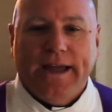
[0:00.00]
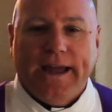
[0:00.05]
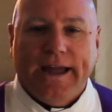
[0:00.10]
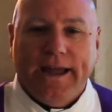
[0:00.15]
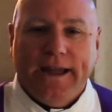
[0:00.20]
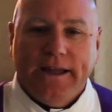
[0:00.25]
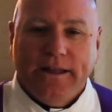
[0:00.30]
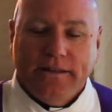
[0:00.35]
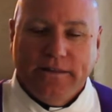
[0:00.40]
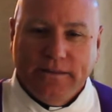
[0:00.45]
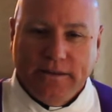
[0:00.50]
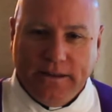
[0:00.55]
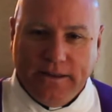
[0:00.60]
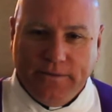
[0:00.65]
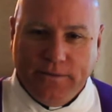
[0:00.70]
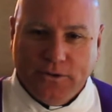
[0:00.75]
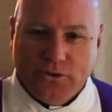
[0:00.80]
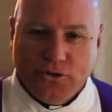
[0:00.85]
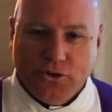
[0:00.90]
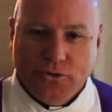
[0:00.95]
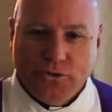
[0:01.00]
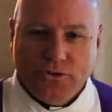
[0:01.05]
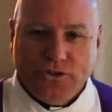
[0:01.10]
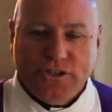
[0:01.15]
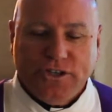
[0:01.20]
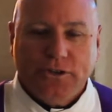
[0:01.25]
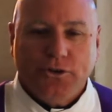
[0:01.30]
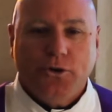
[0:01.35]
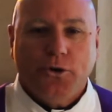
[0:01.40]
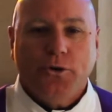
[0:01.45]
And the
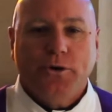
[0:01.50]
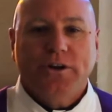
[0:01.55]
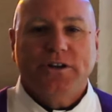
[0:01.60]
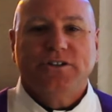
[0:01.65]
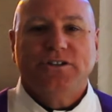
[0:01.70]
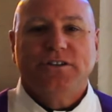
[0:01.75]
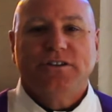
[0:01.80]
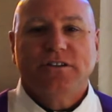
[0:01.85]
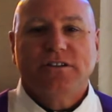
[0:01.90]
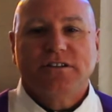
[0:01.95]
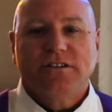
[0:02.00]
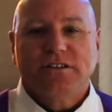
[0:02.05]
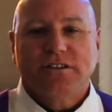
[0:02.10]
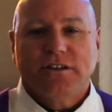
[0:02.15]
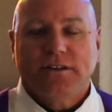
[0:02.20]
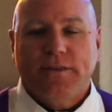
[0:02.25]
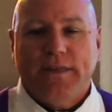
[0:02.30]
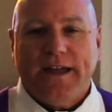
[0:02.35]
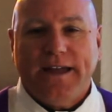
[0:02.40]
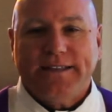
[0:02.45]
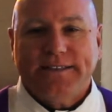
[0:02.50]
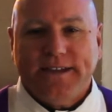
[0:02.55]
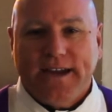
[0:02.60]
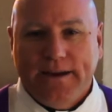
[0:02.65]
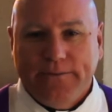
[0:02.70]
Church encourages that